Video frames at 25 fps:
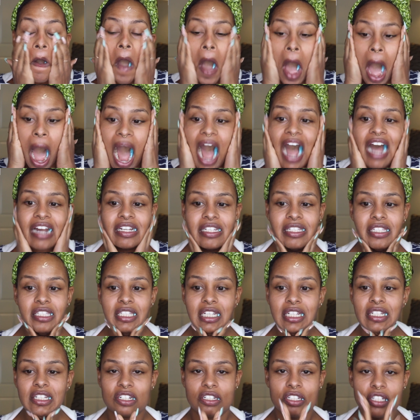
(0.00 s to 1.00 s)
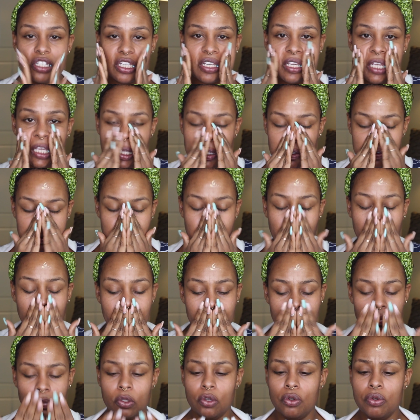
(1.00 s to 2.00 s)
how to still achieve,
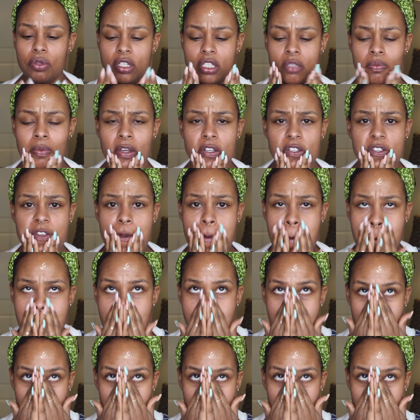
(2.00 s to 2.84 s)
ooh, this smells good,